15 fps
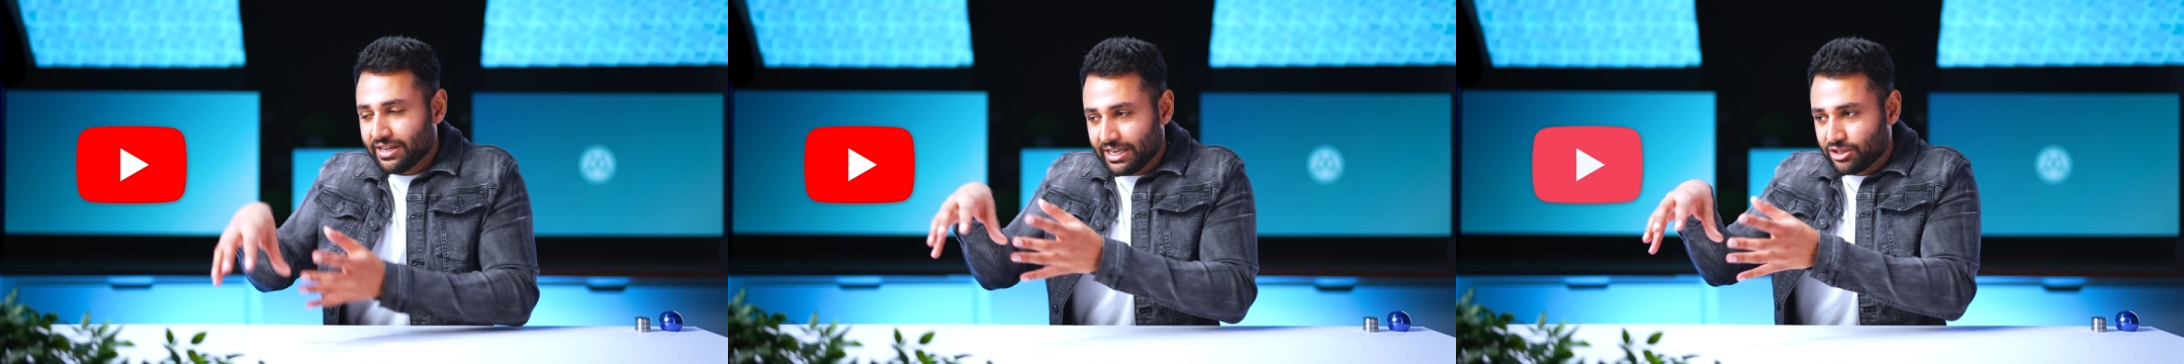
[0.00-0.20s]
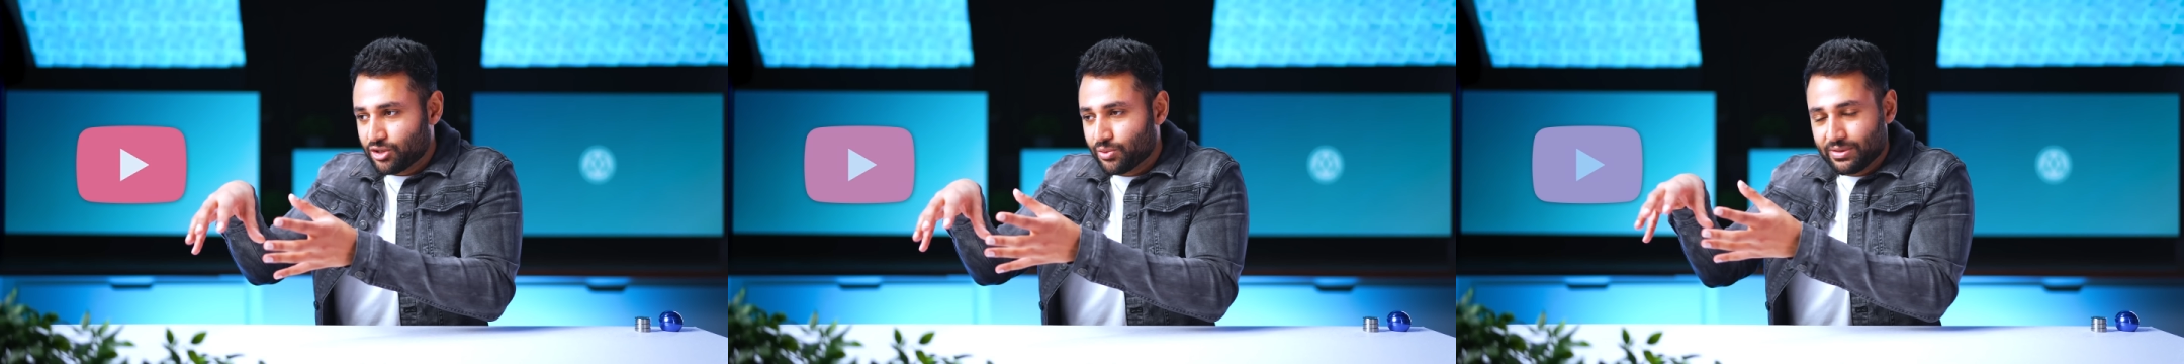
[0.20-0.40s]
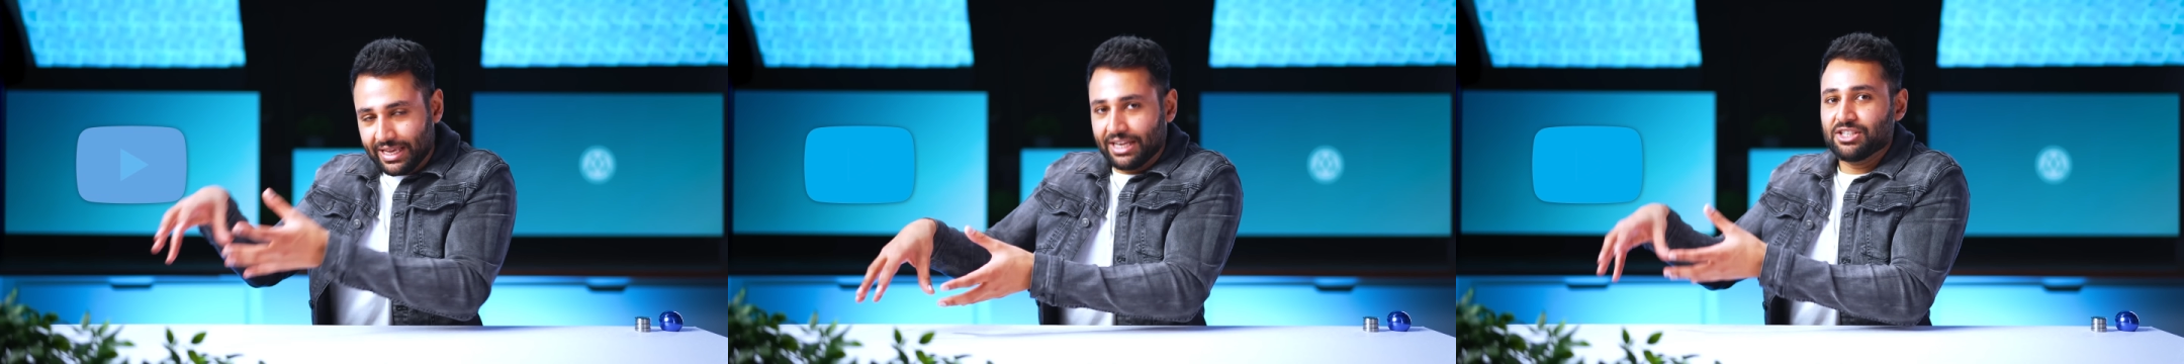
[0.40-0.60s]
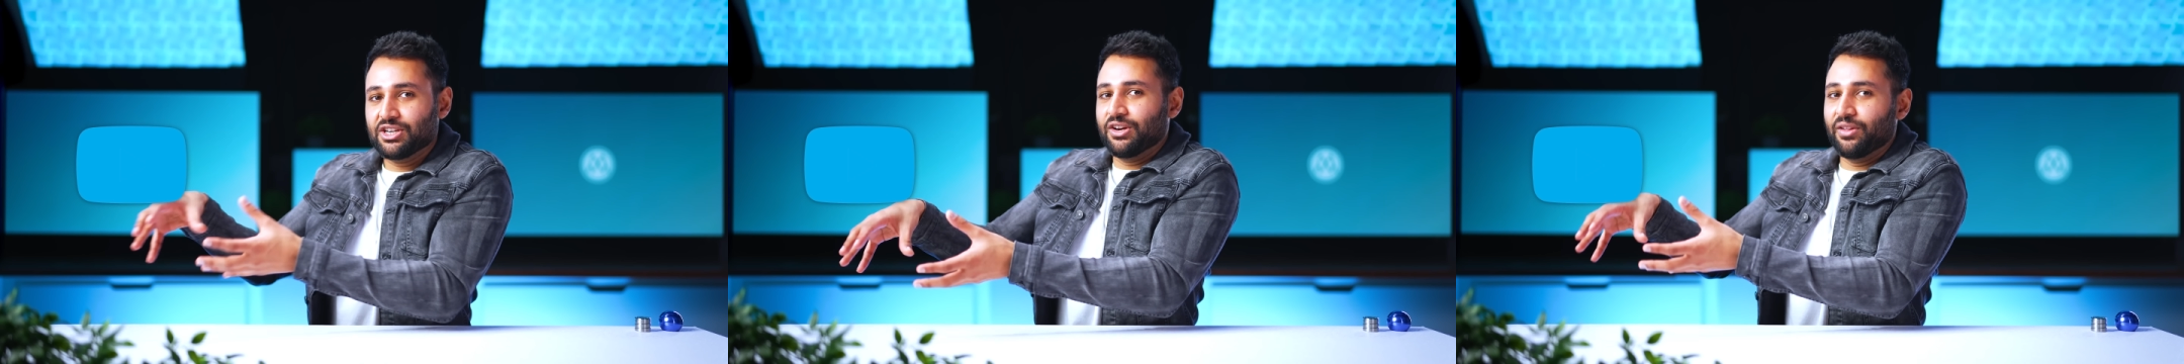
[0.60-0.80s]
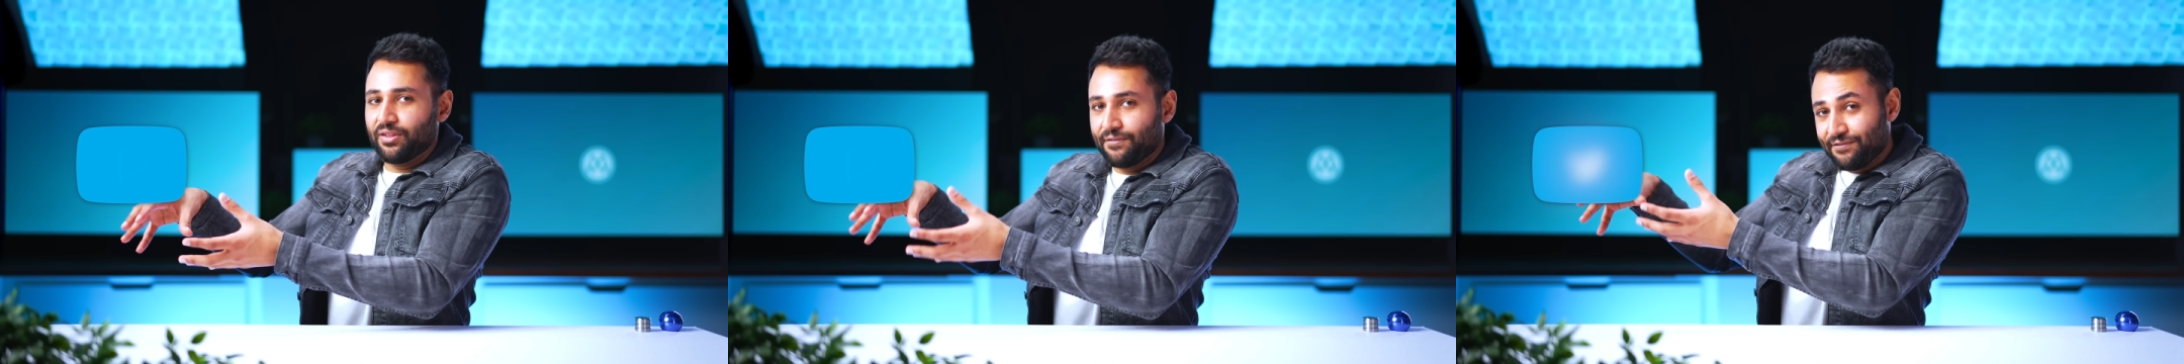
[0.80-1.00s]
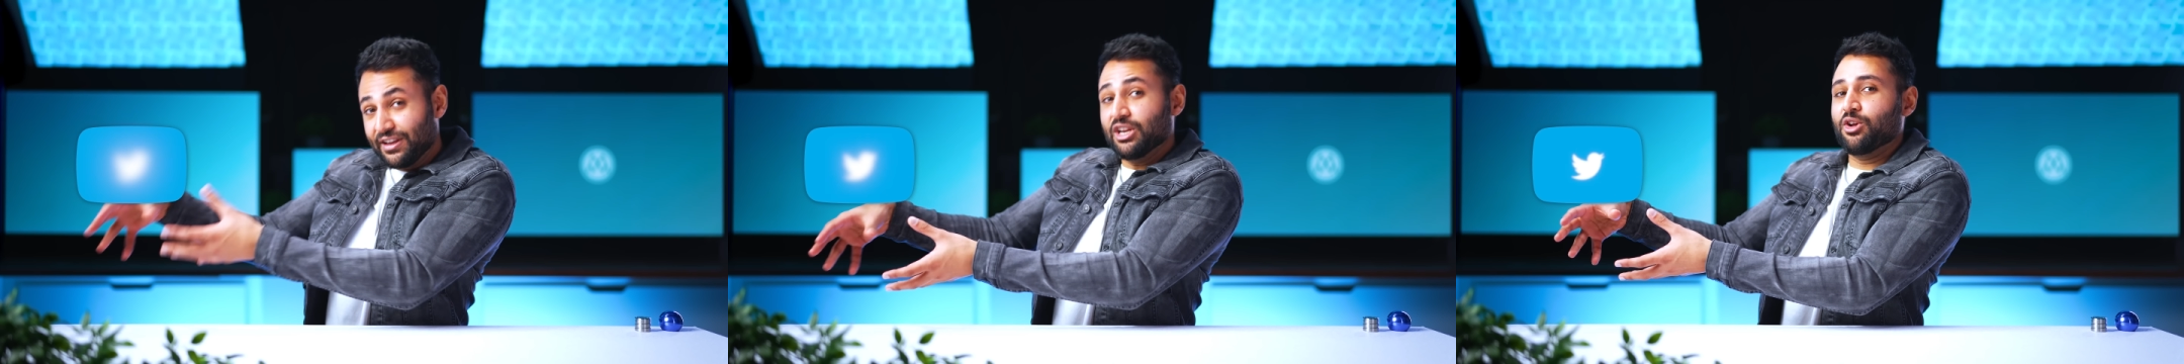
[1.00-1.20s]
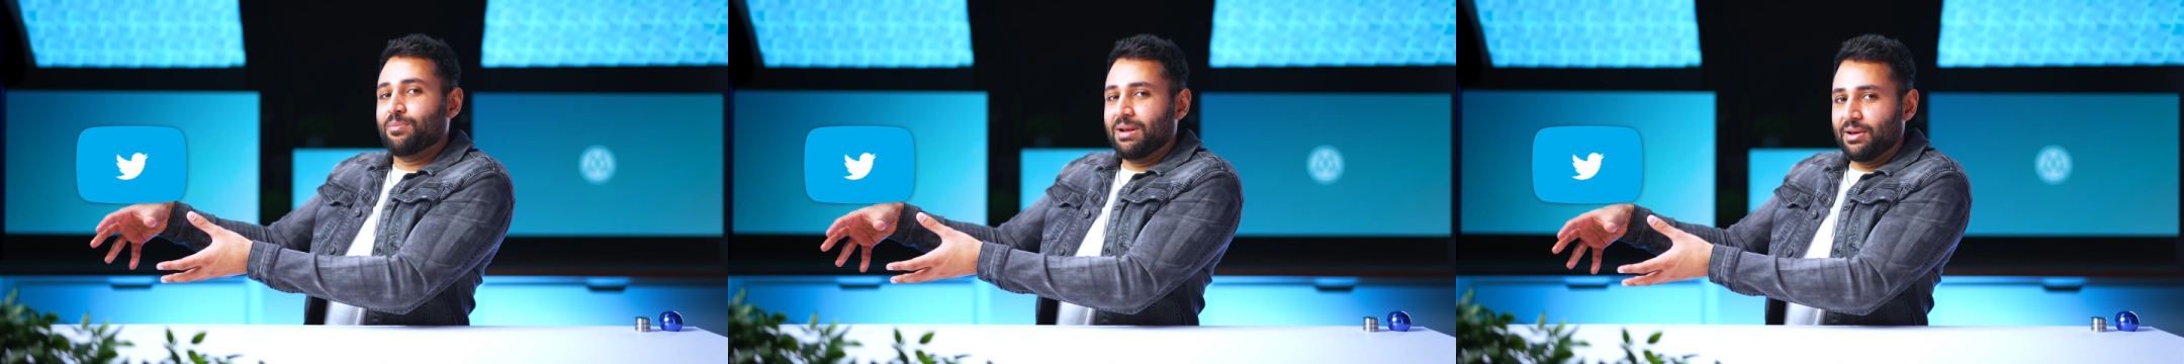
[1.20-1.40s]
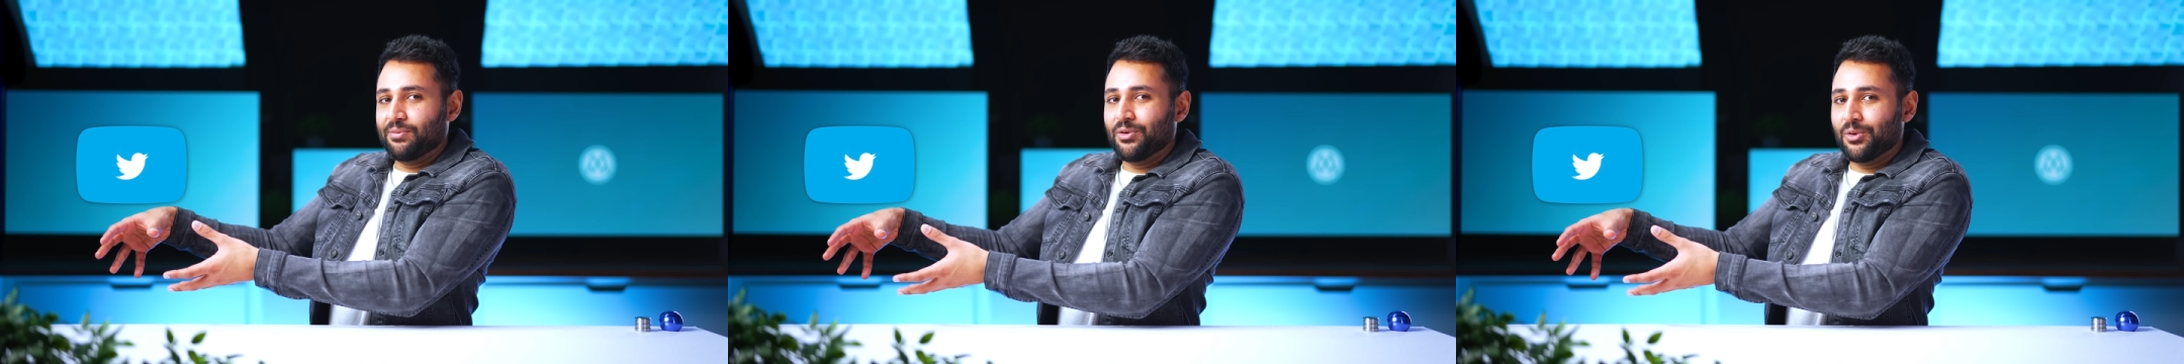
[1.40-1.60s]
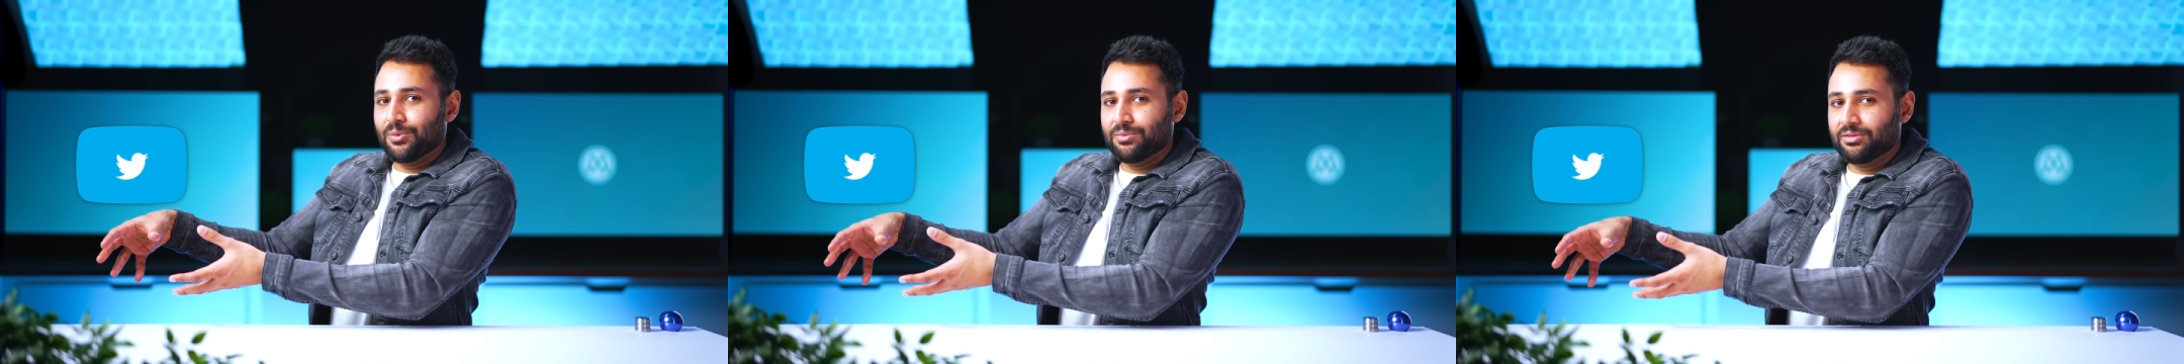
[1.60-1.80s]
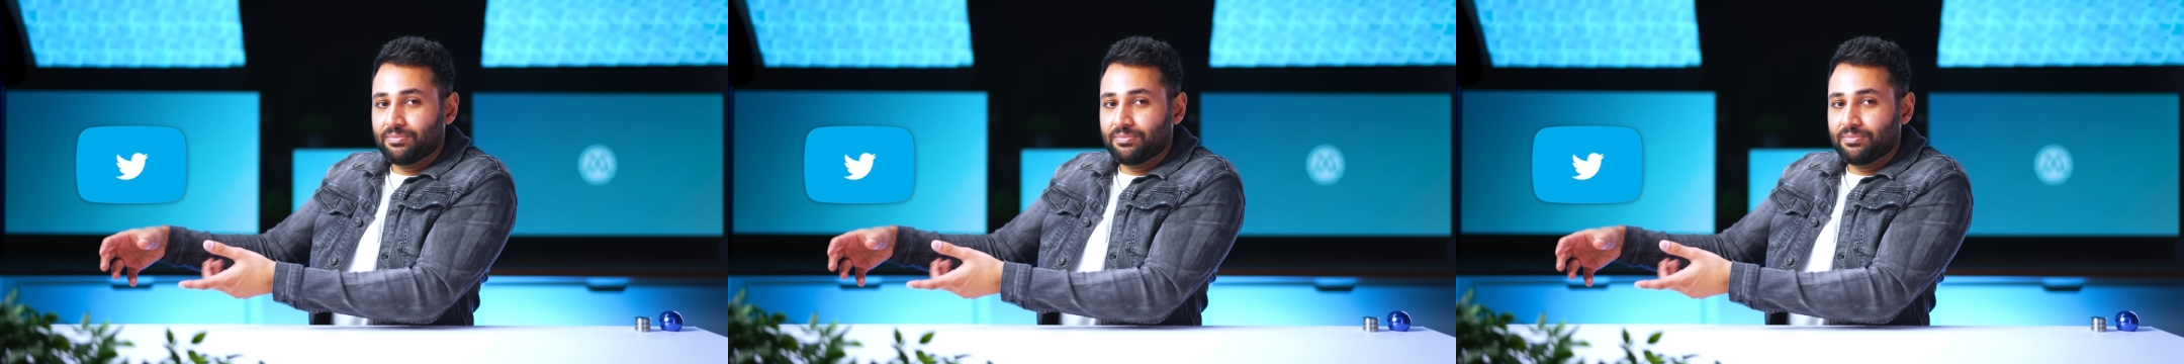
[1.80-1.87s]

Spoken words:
into yet another video platform.